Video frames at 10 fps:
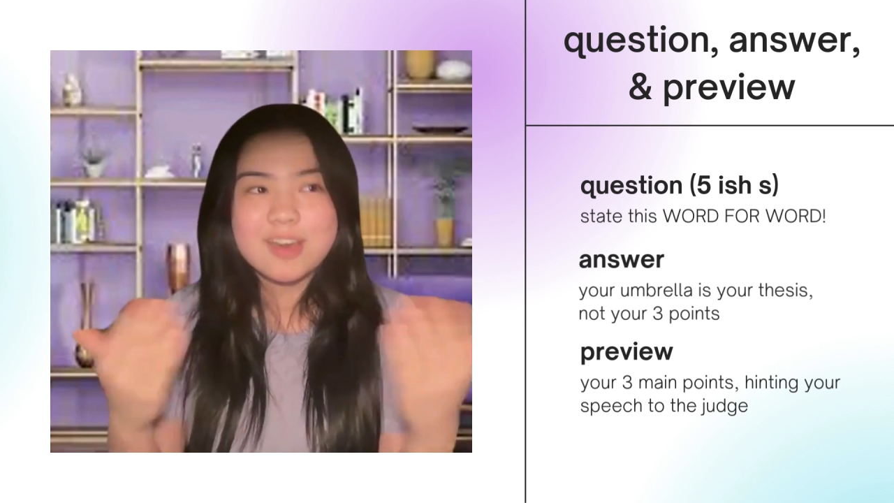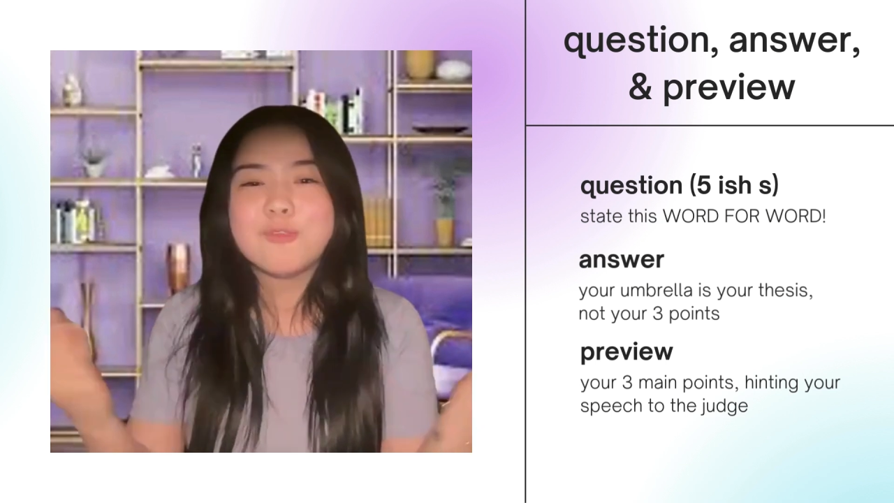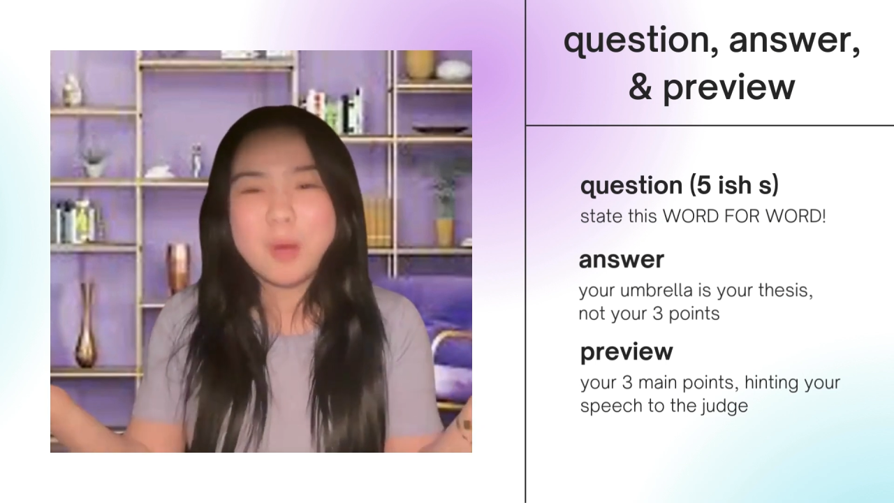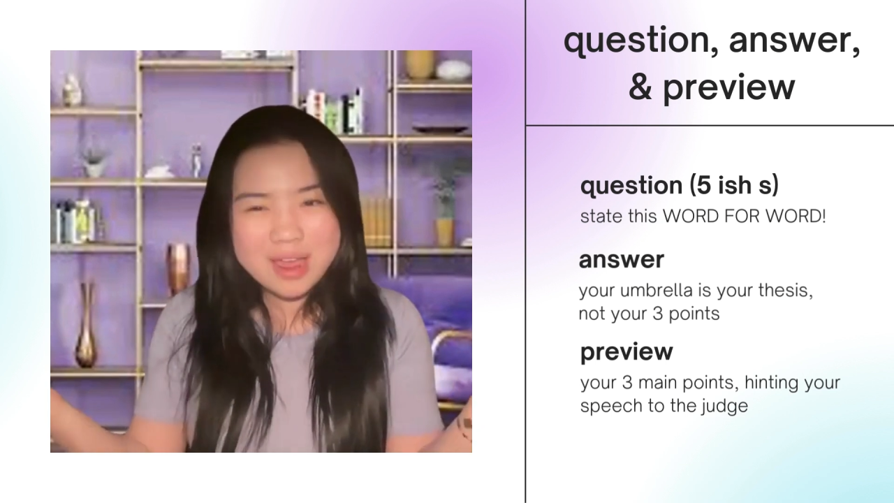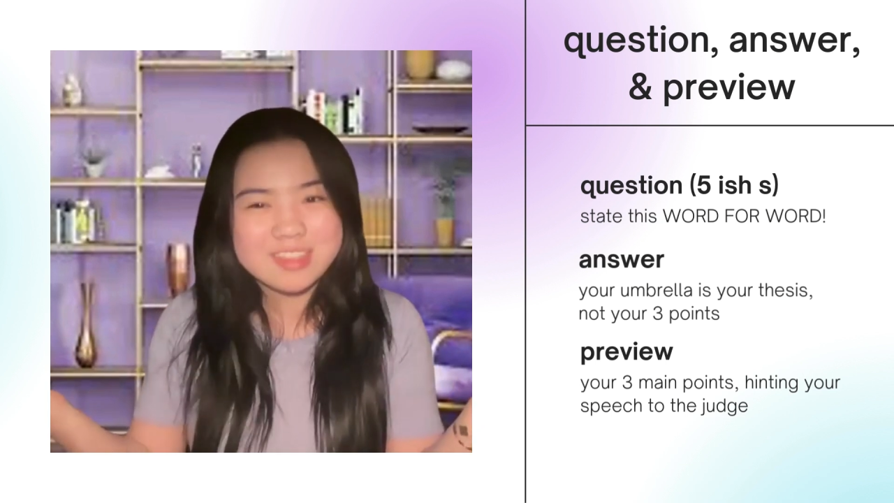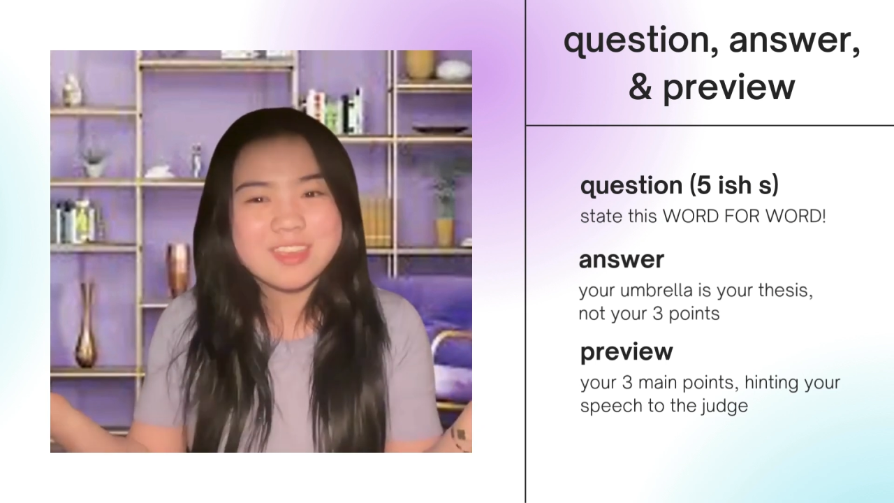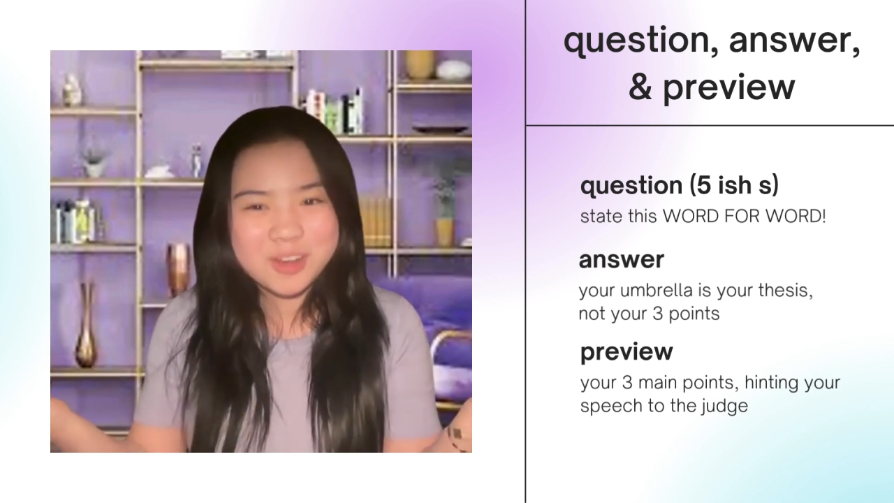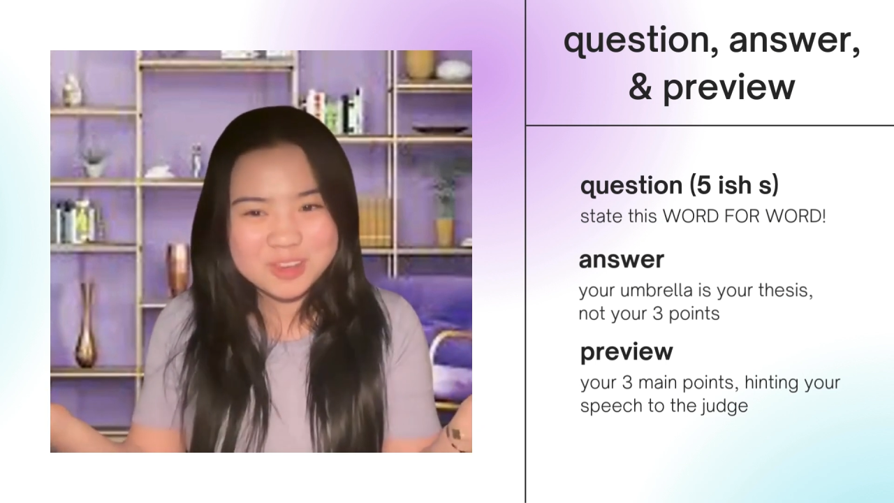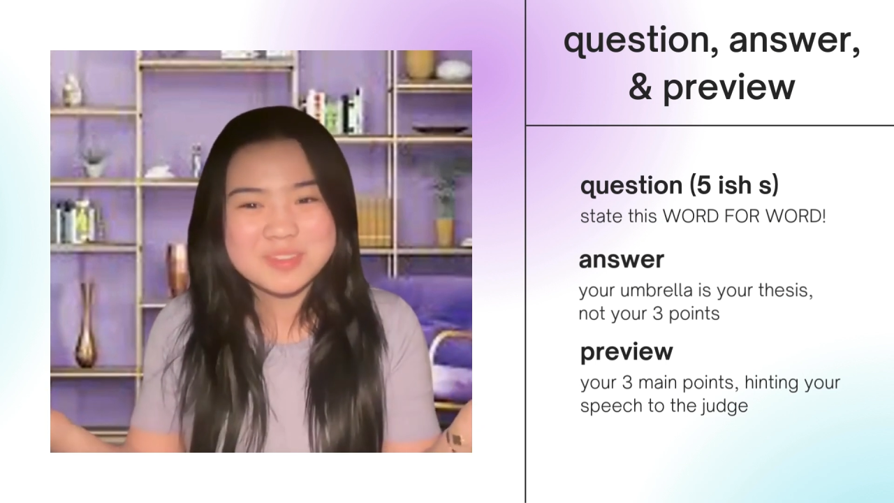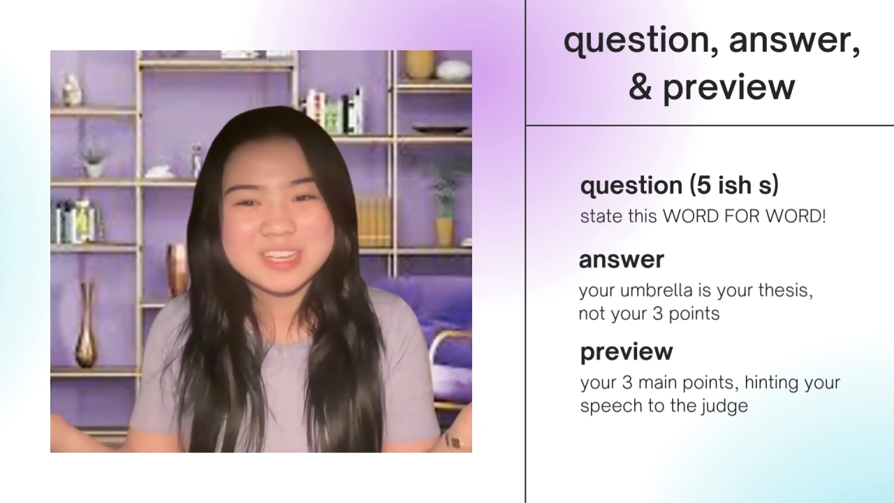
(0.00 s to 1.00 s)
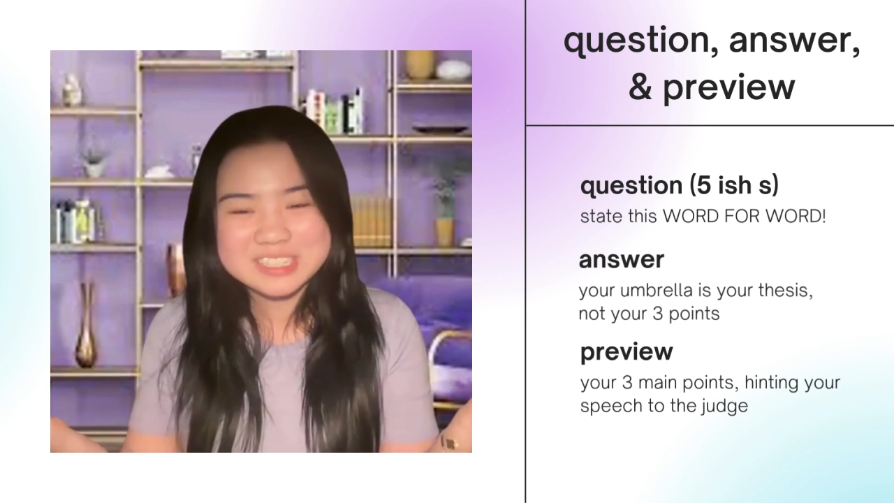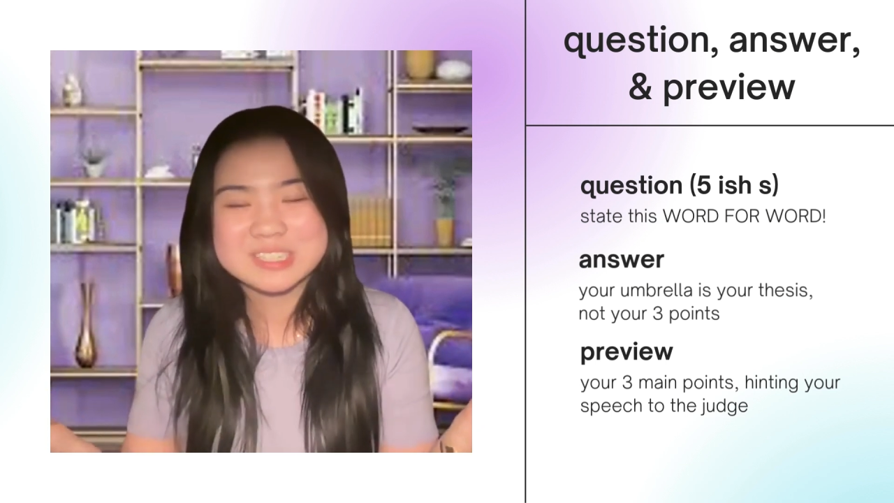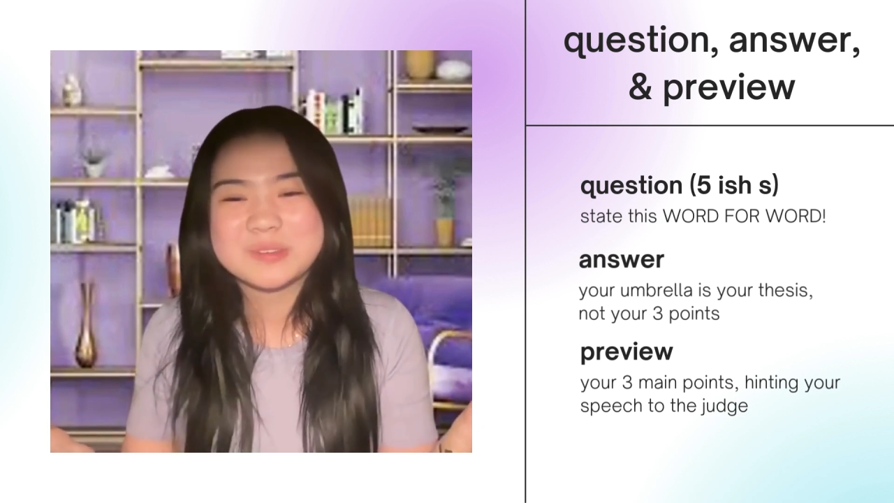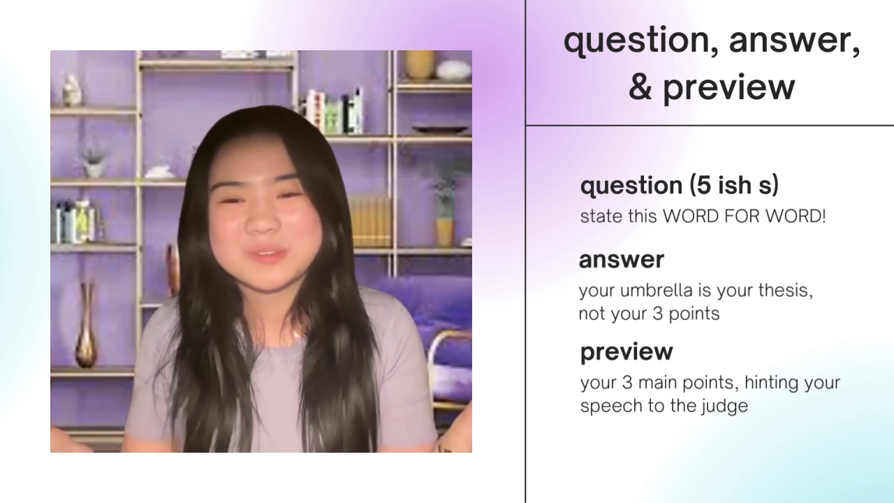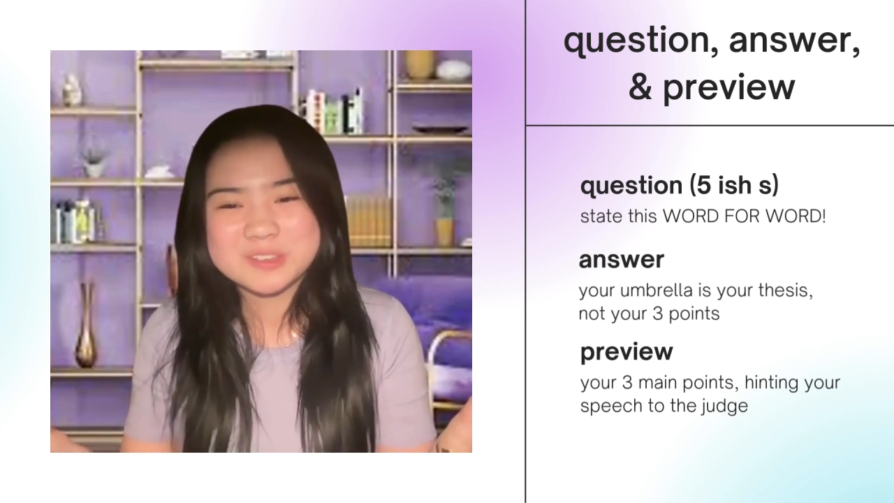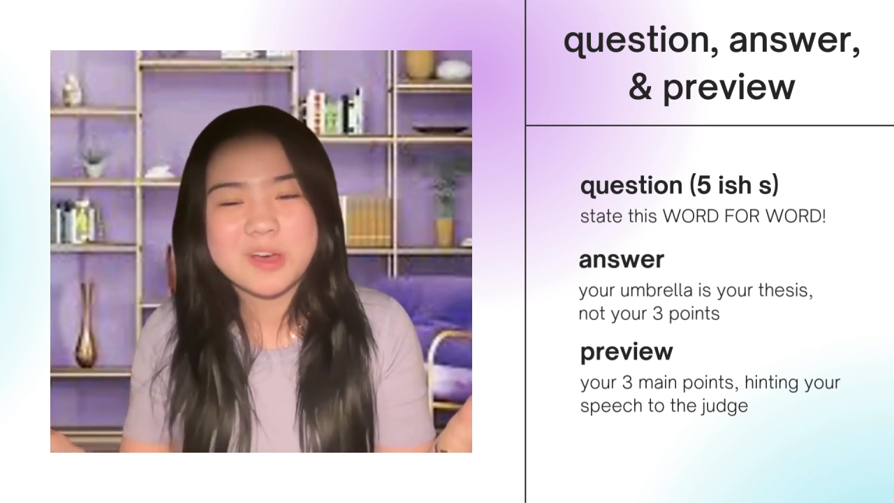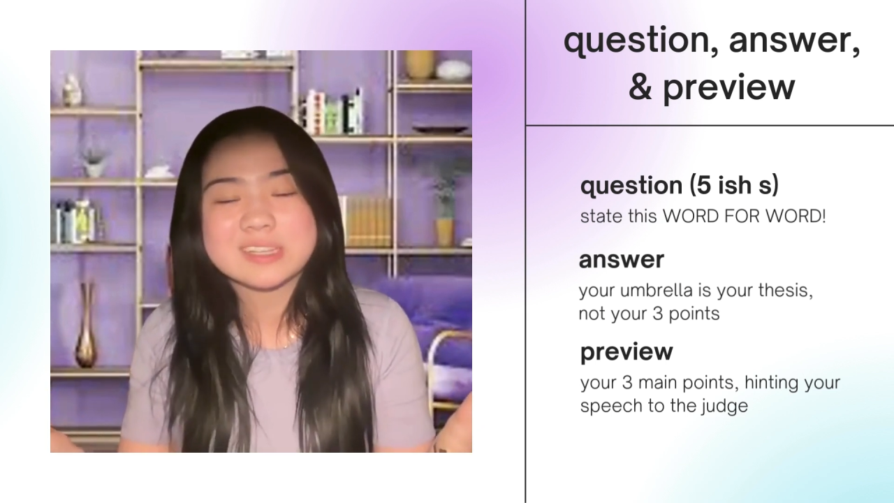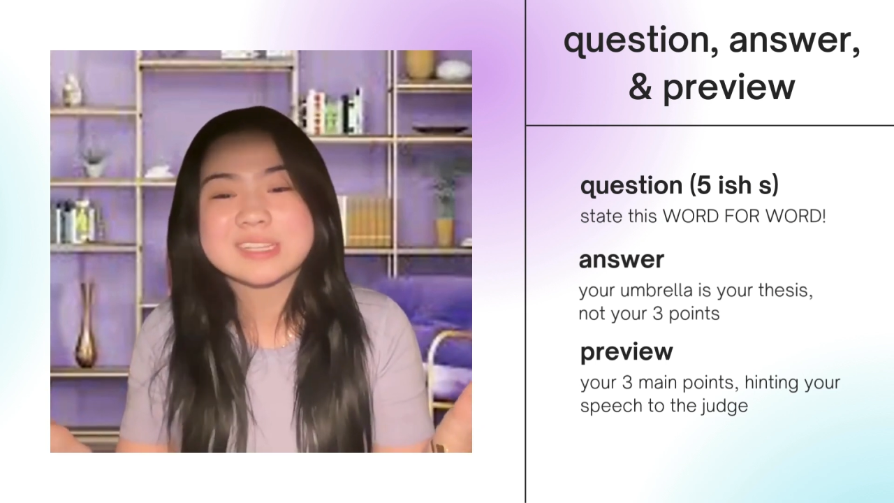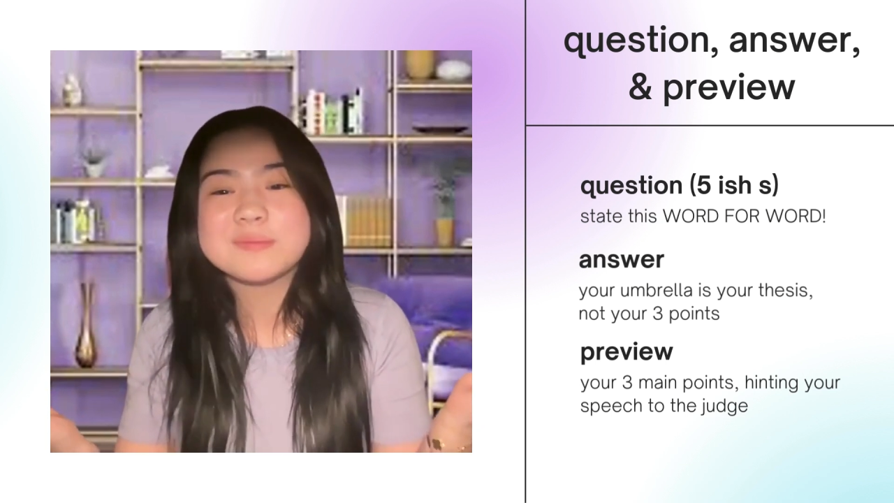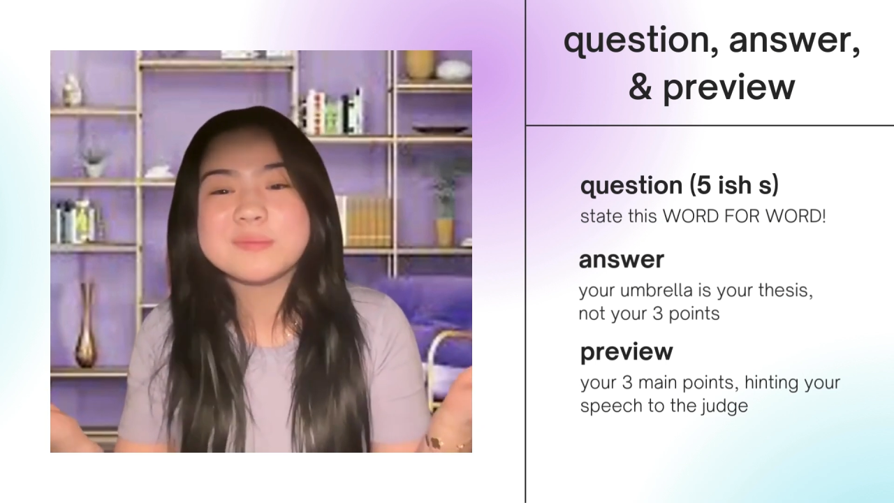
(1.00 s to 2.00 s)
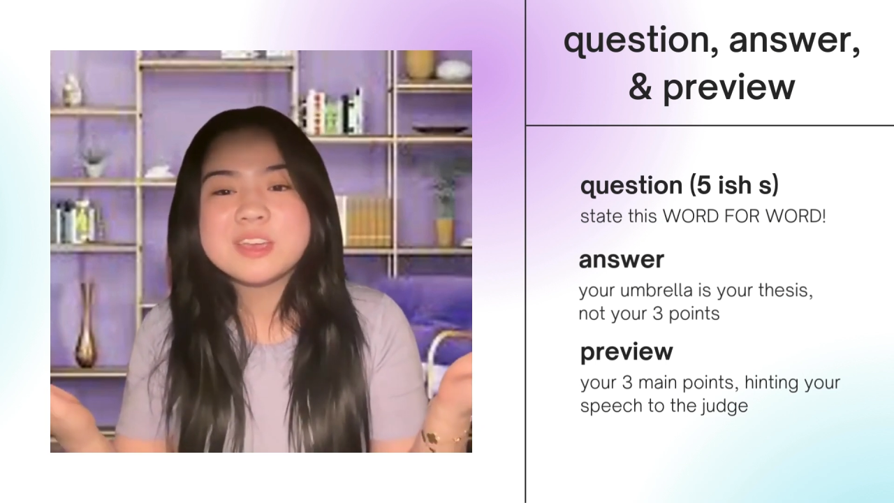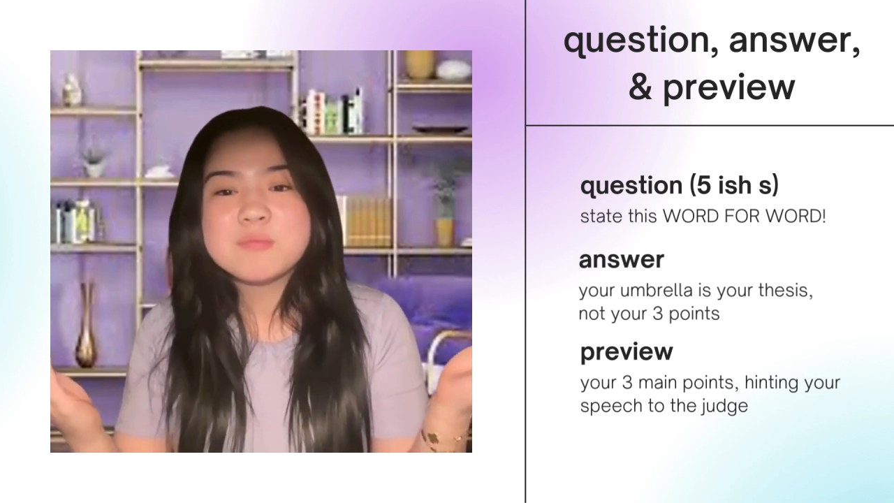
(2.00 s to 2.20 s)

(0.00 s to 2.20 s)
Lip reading: of why the Argument Institute is awesome,